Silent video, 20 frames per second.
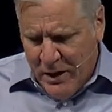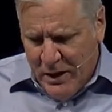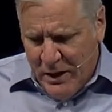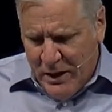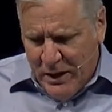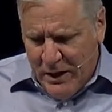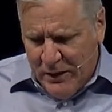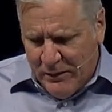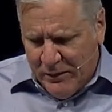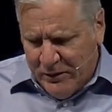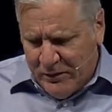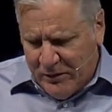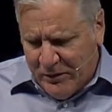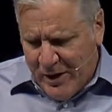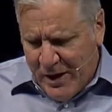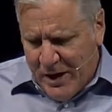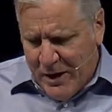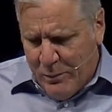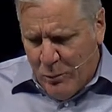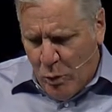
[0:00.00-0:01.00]
In the
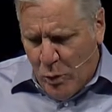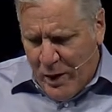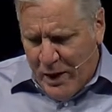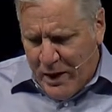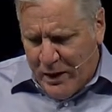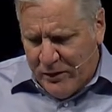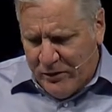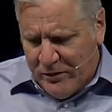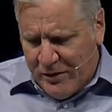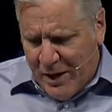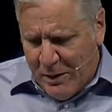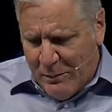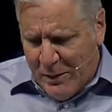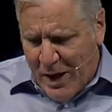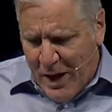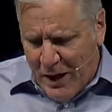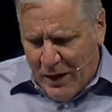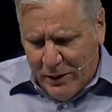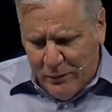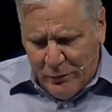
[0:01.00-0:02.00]
same way,
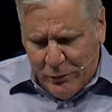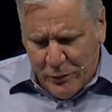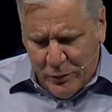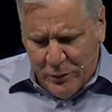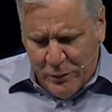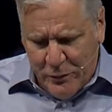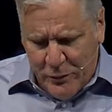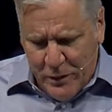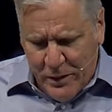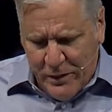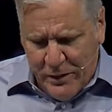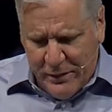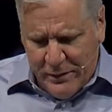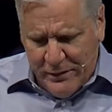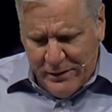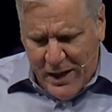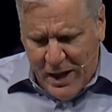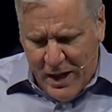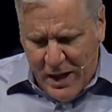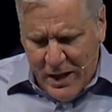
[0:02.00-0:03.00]
Sanballat, for the fifth
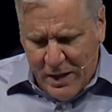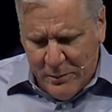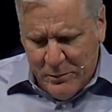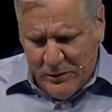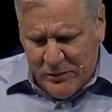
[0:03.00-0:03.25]
time,